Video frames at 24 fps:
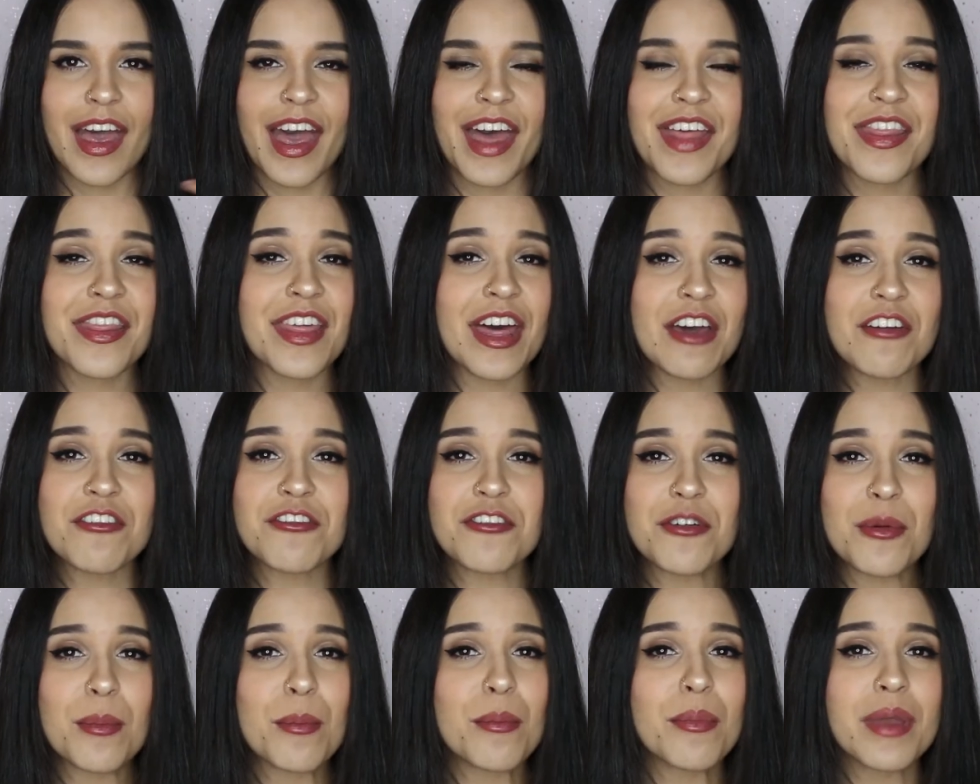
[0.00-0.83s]
And that
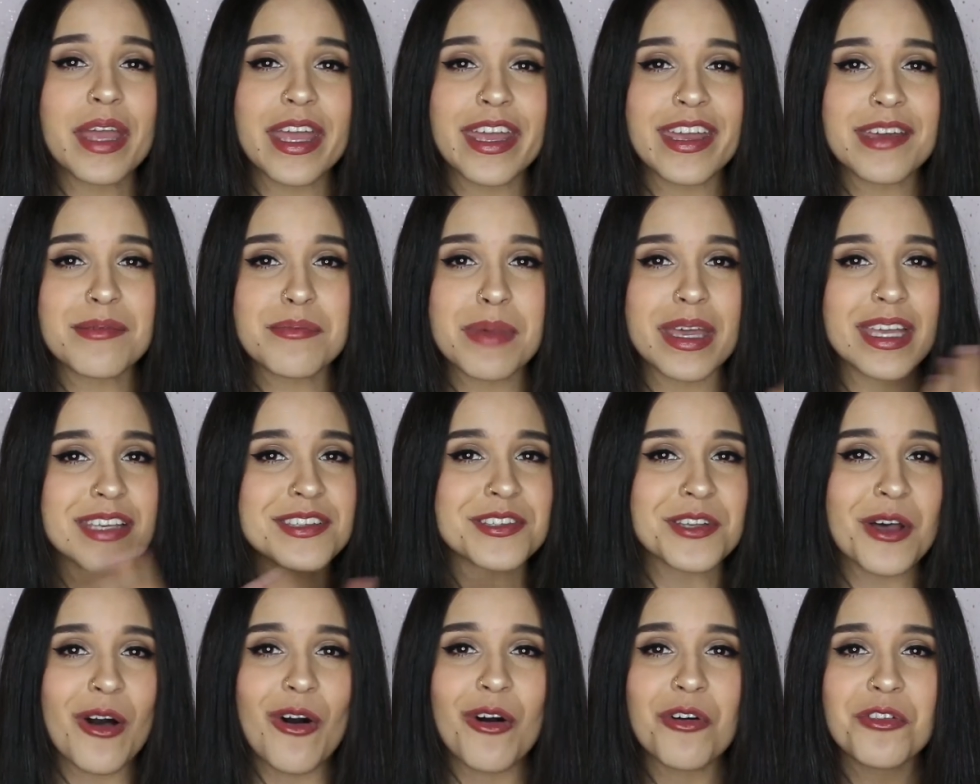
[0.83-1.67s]
for me
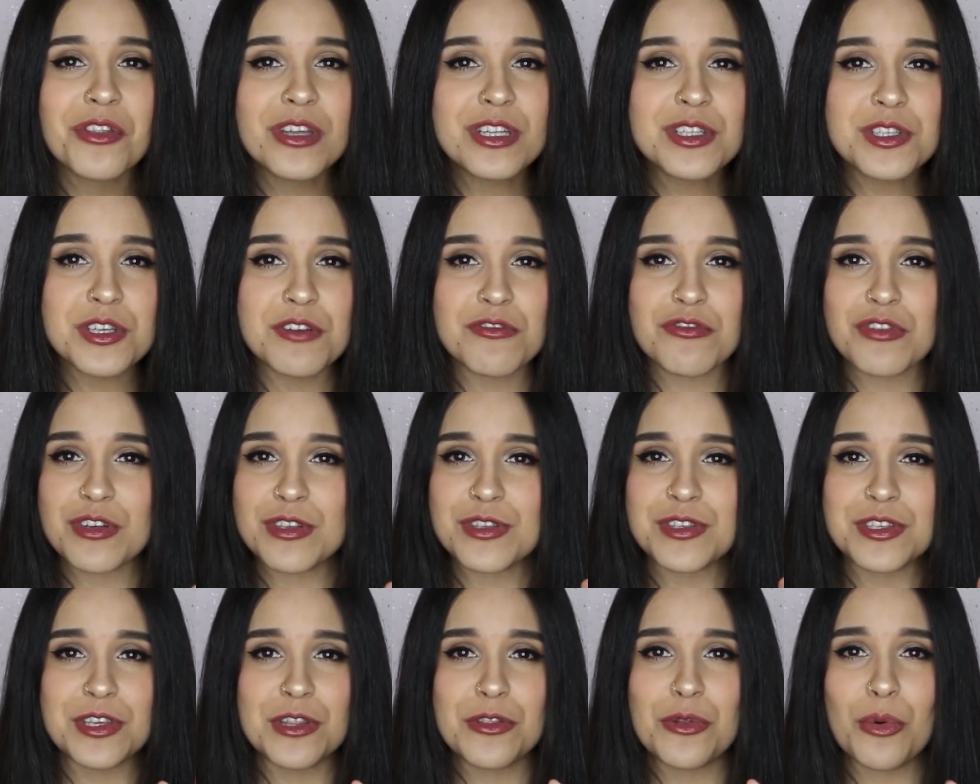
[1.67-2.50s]
makes all the
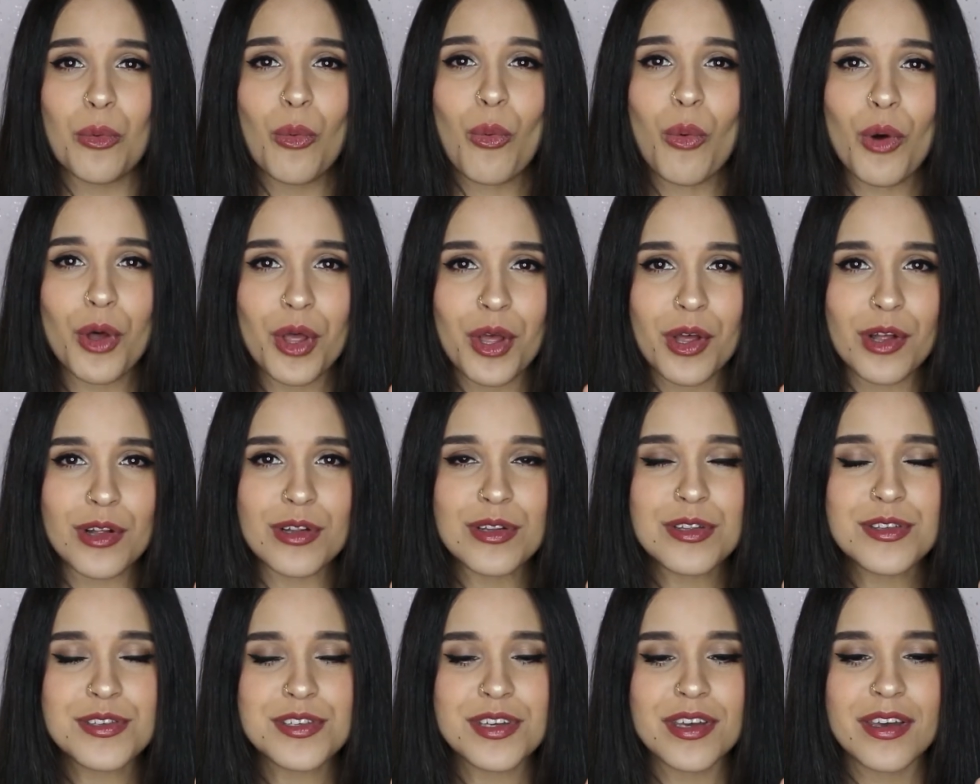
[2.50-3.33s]
difference in the
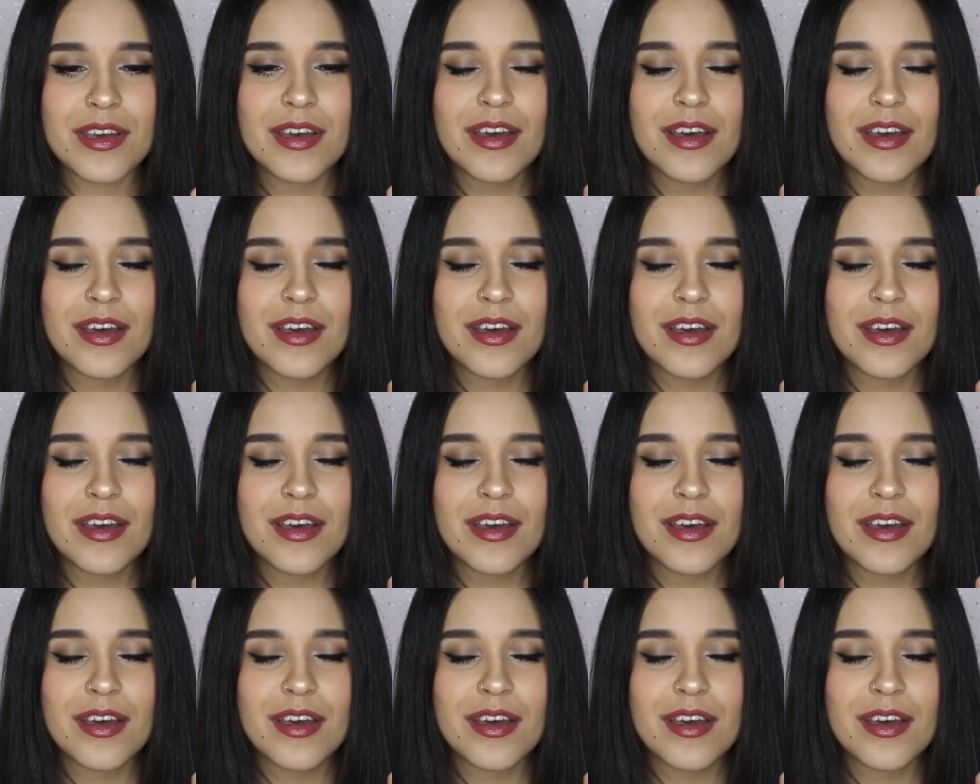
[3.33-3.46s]
world